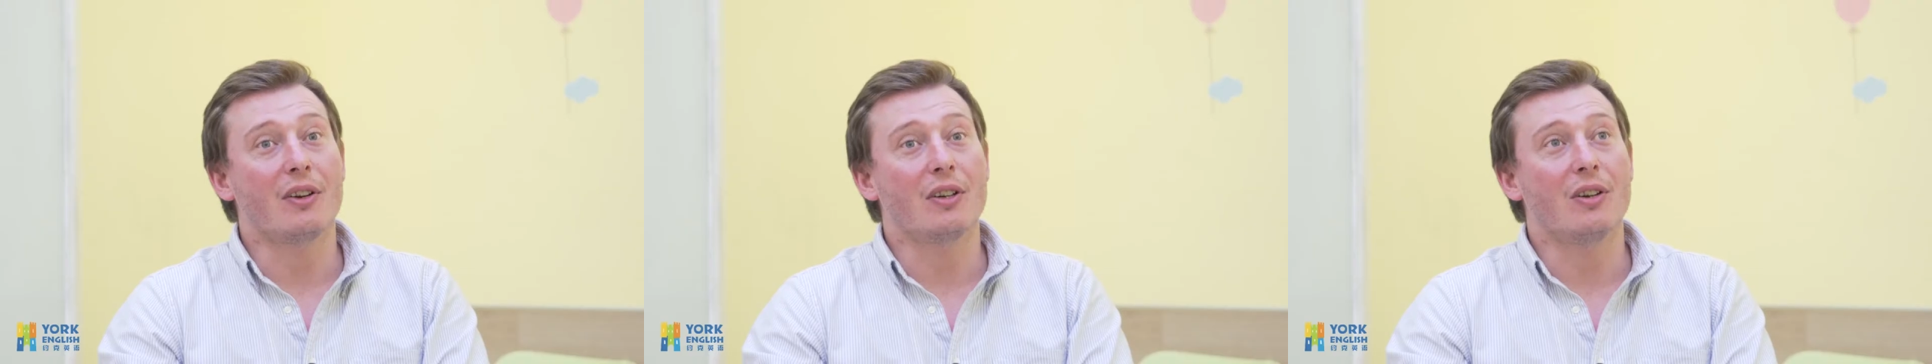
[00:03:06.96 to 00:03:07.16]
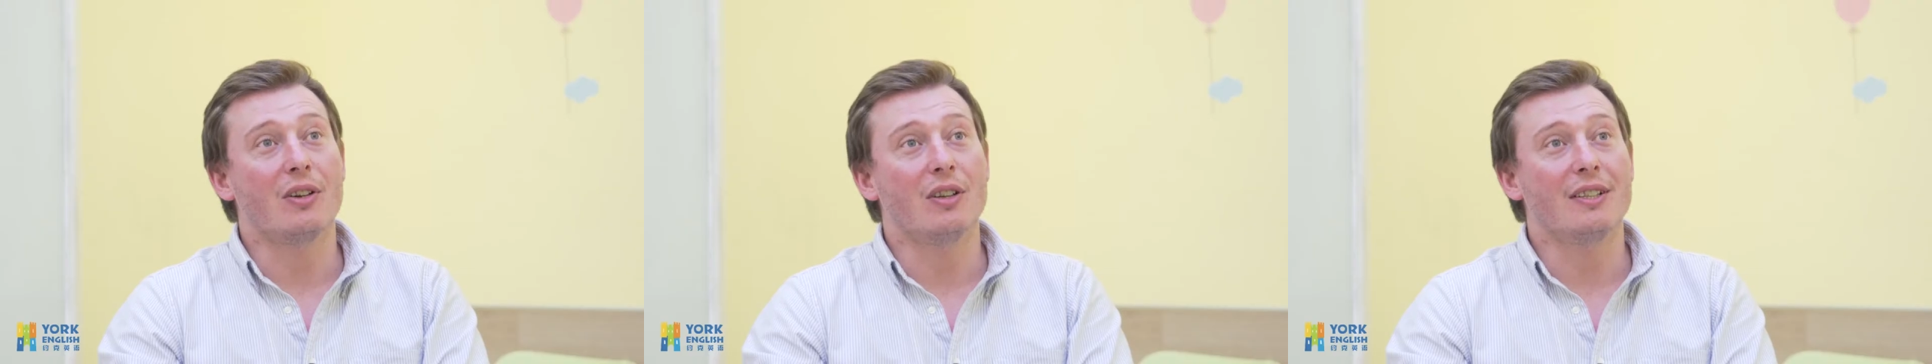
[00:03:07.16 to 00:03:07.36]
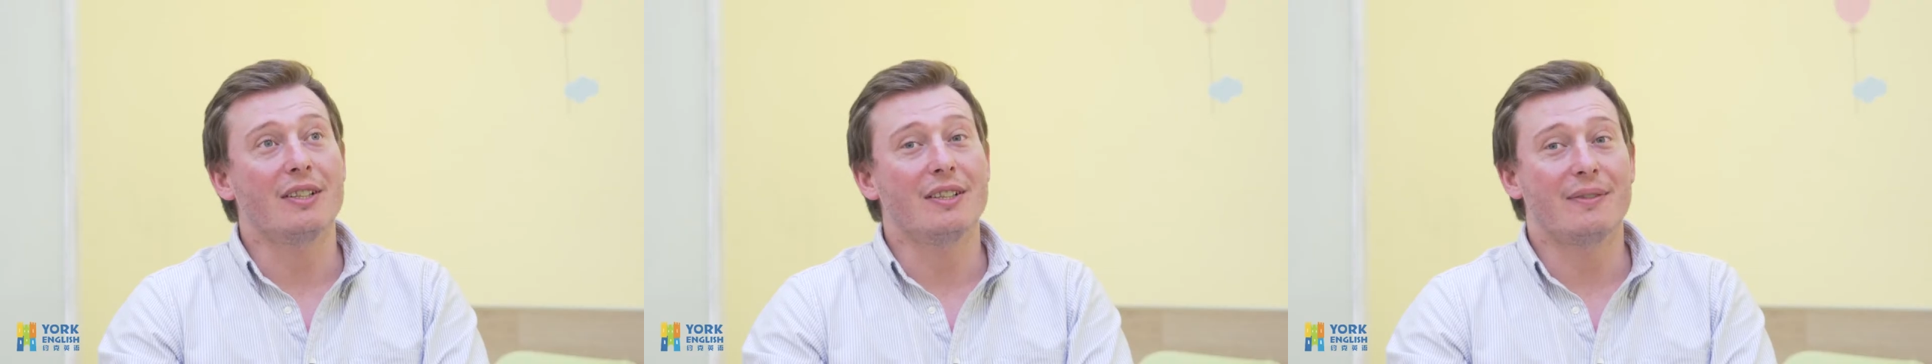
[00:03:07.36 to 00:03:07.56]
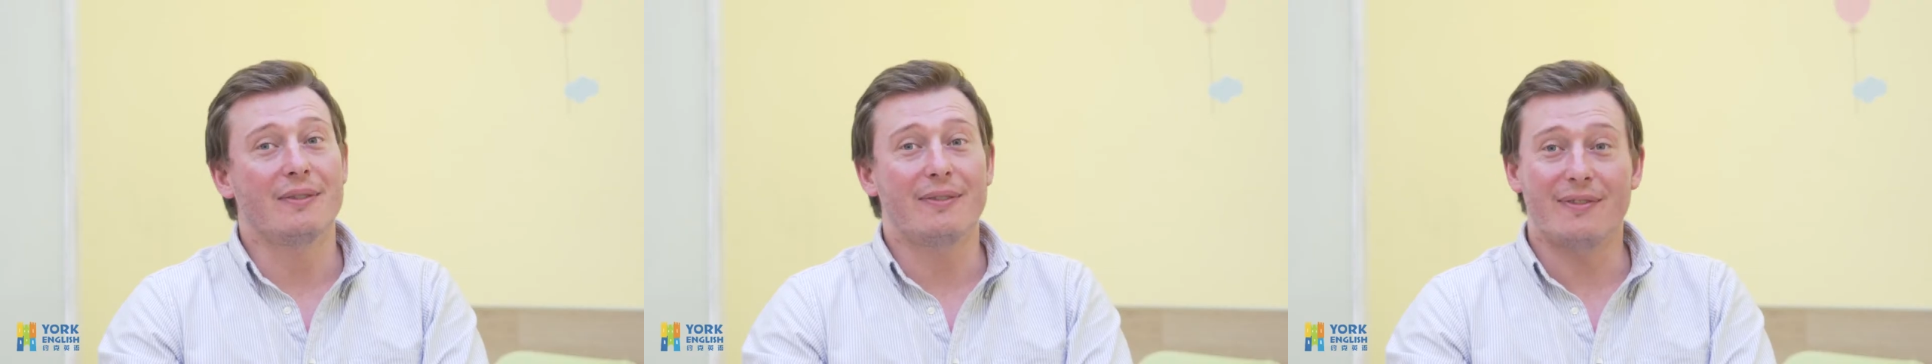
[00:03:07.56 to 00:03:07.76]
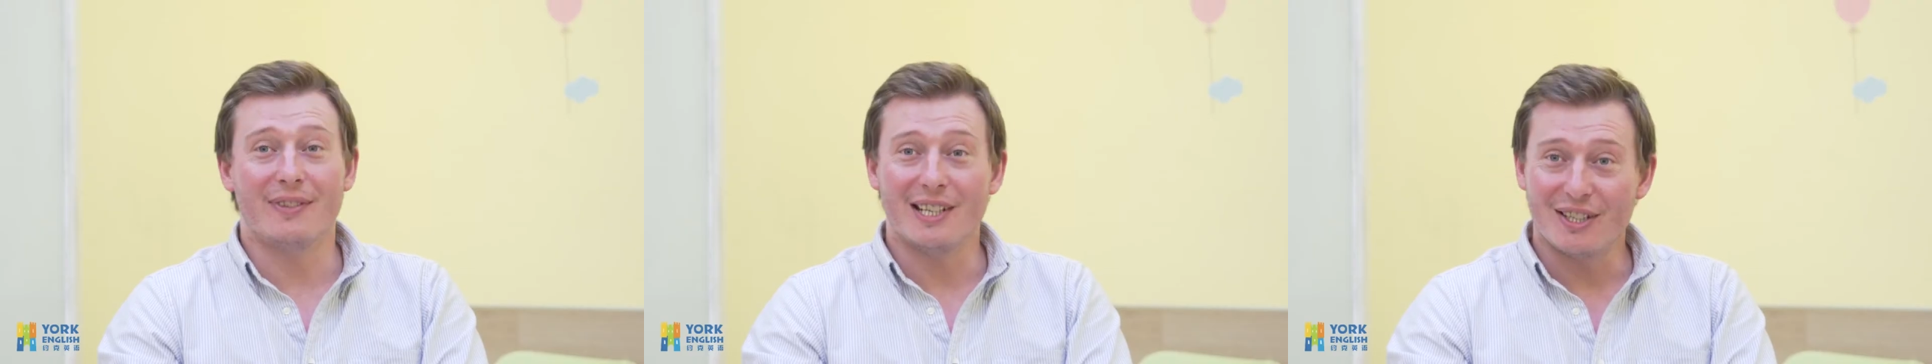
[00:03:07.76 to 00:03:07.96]
got a holiday
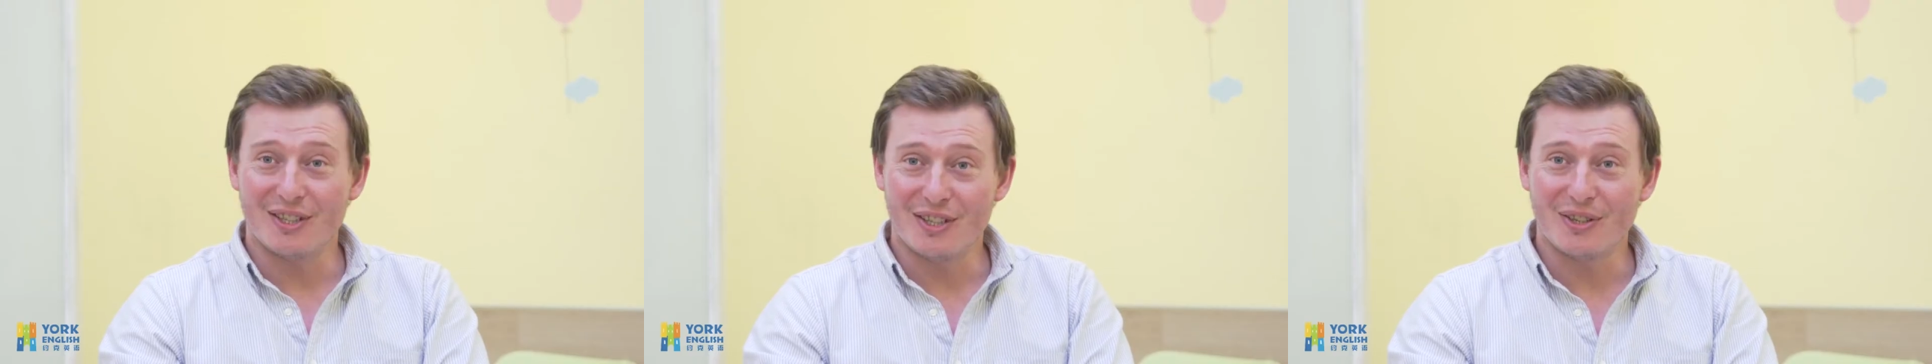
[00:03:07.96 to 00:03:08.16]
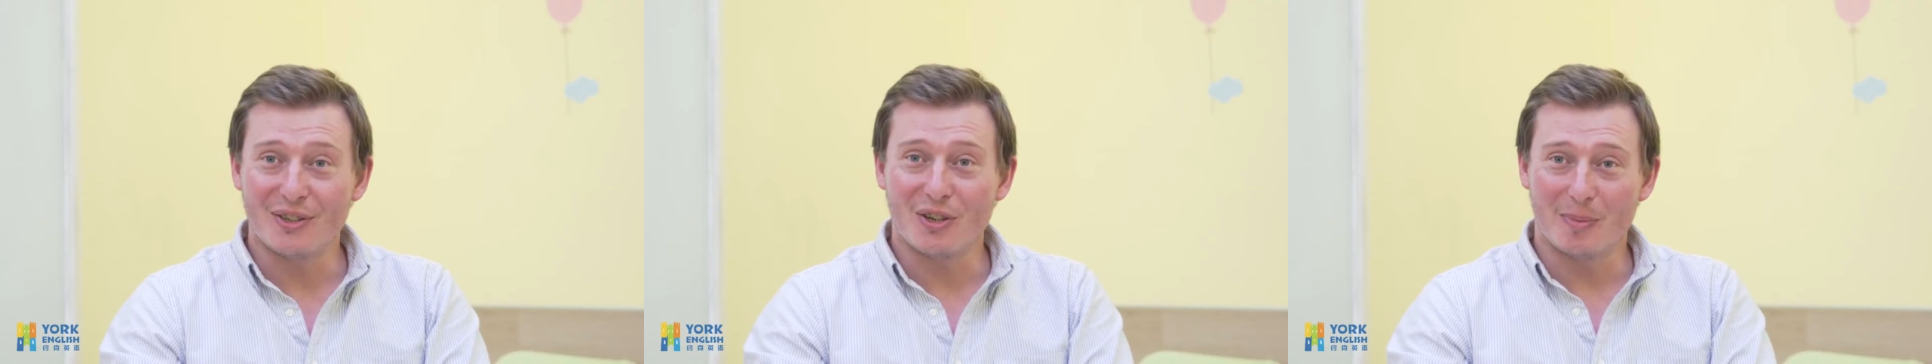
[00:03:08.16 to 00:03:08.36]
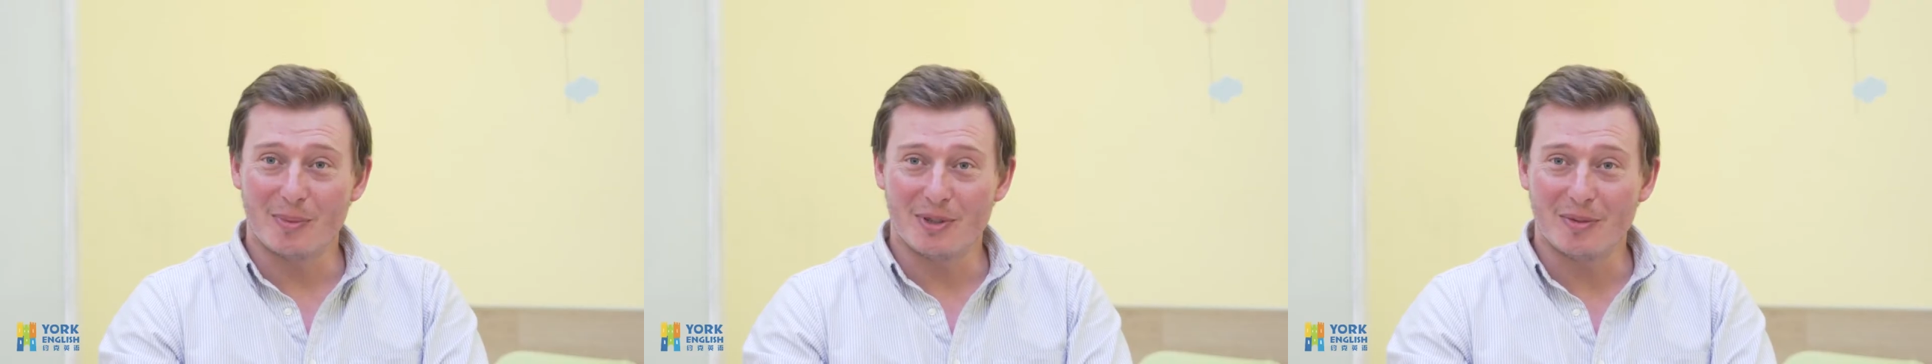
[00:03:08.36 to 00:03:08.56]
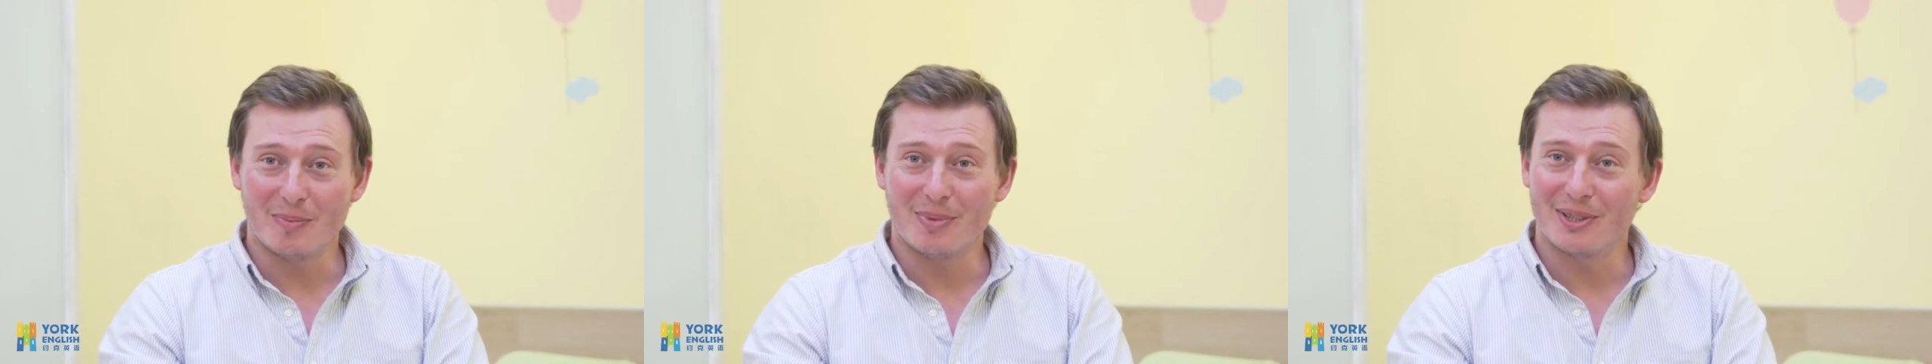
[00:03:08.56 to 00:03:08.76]
to Fiji coming up in